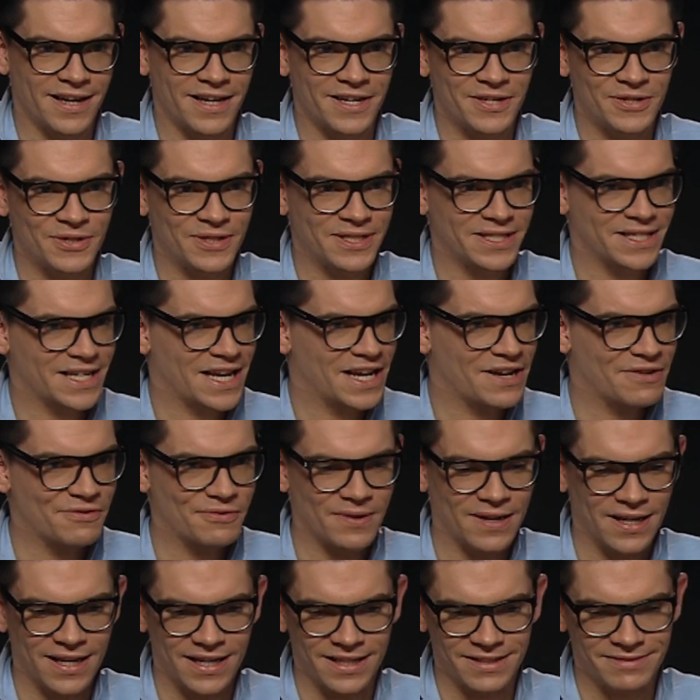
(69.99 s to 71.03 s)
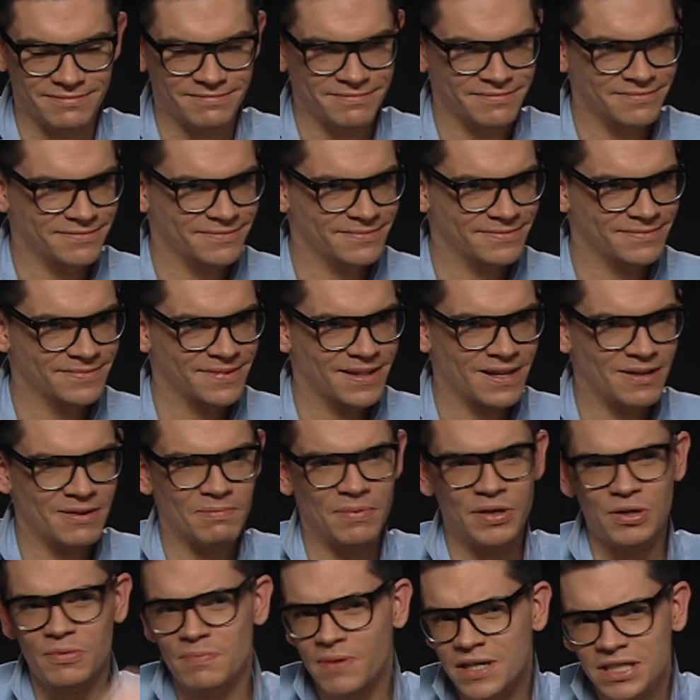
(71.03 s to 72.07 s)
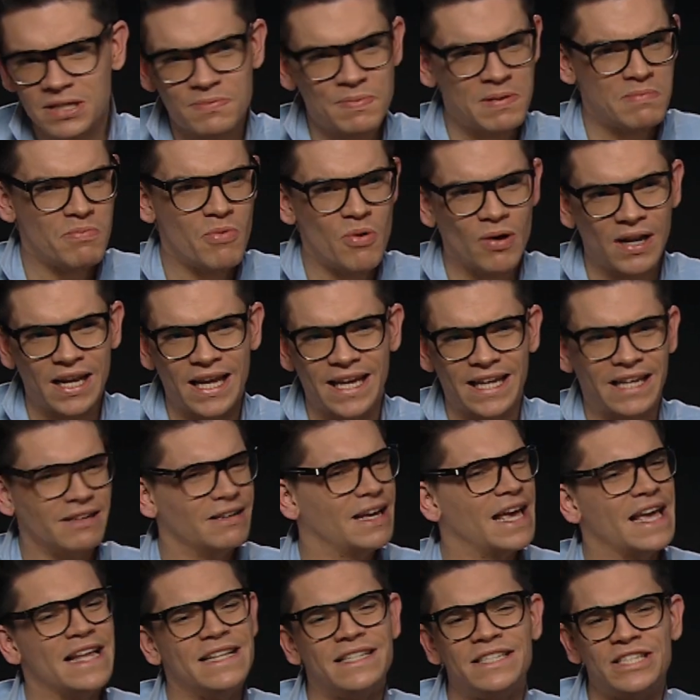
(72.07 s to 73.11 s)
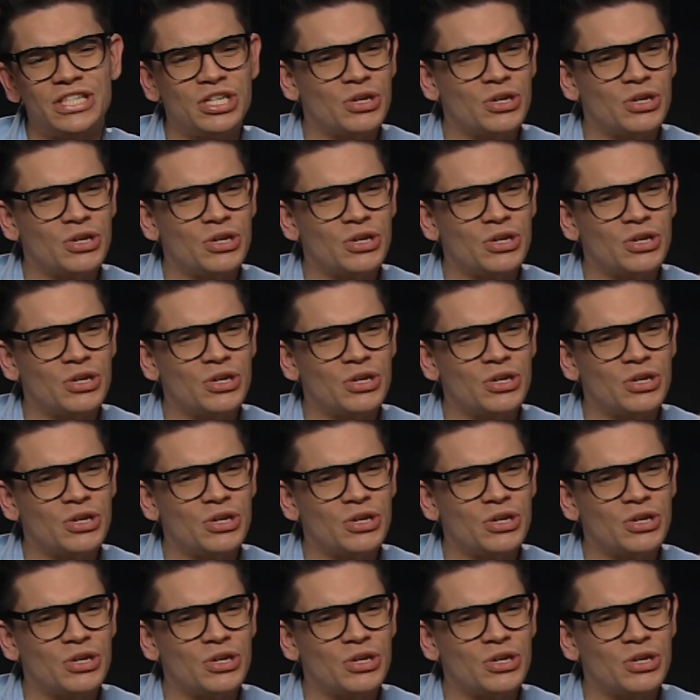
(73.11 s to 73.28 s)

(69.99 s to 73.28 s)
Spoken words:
You just kind of were like, But you must have been more like into it.